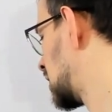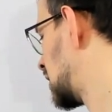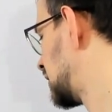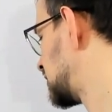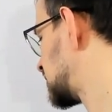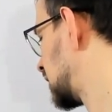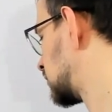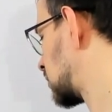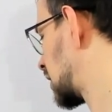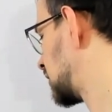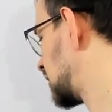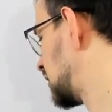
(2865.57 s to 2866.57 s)
the set
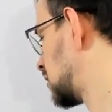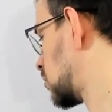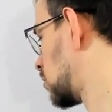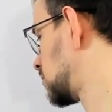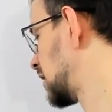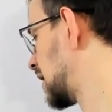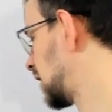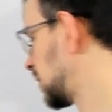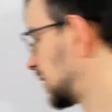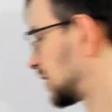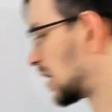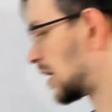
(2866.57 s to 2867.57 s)
containing only
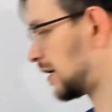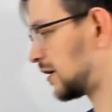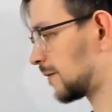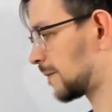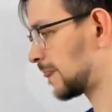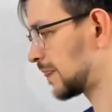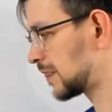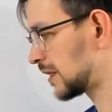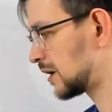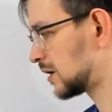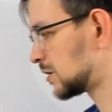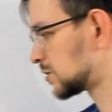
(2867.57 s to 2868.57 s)
element I.
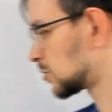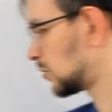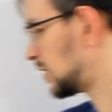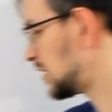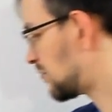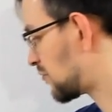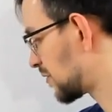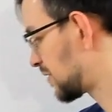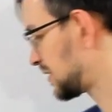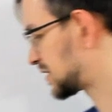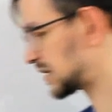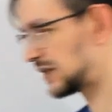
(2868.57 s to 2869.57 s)
So if
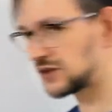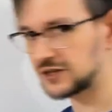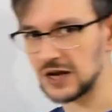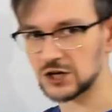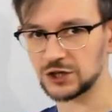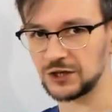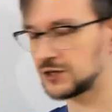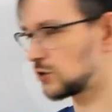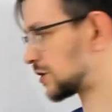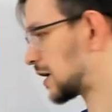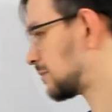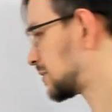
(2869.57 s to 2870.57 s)
this intersection is
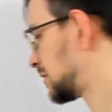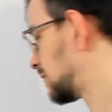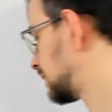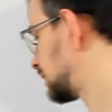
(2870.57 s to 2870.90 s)
not empty,